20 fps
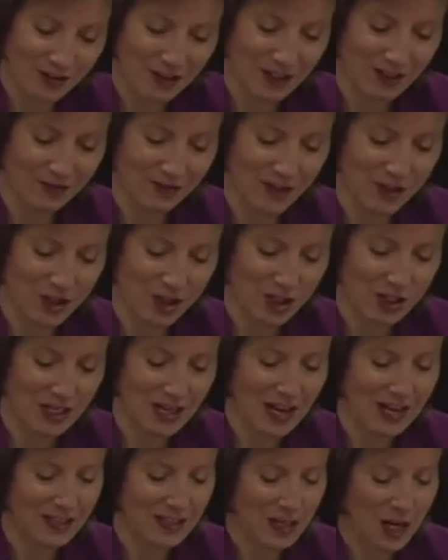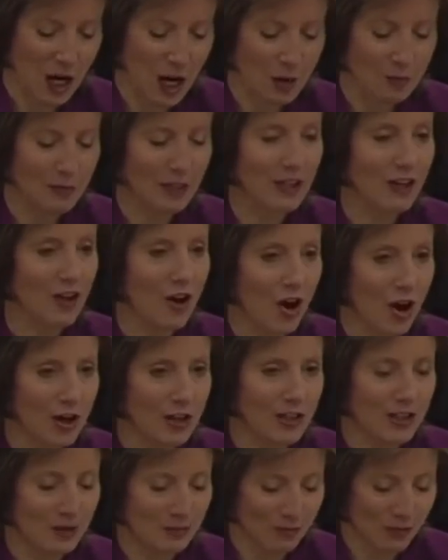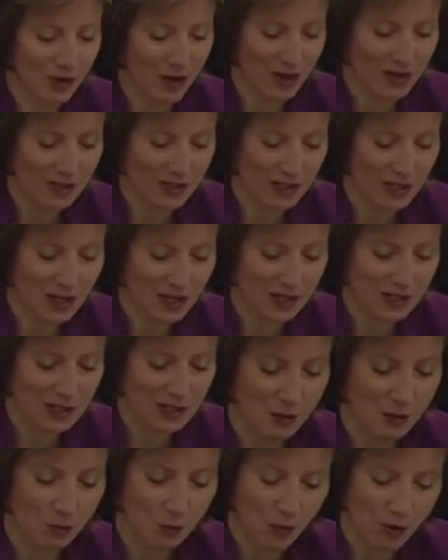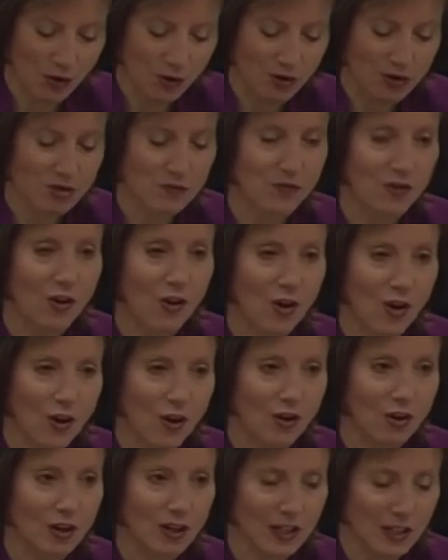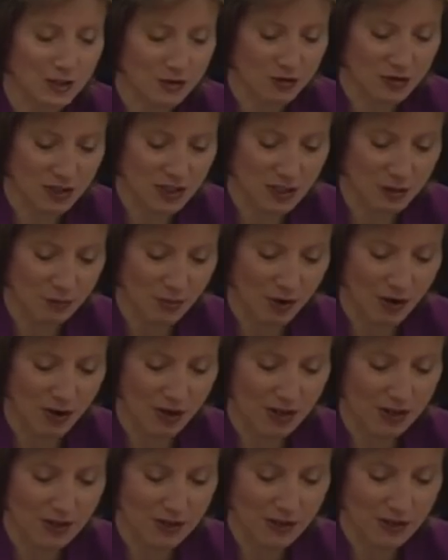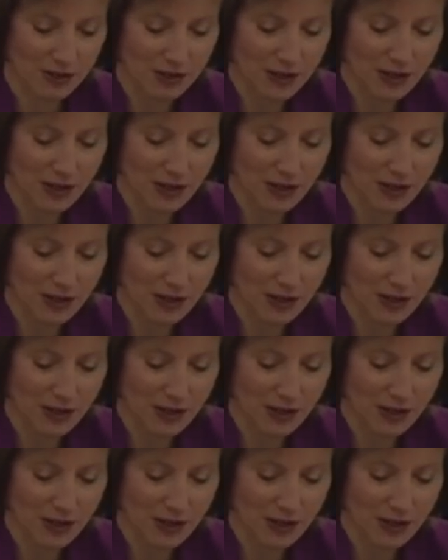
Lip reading: efficient, and timely auditing process works for all interested parties.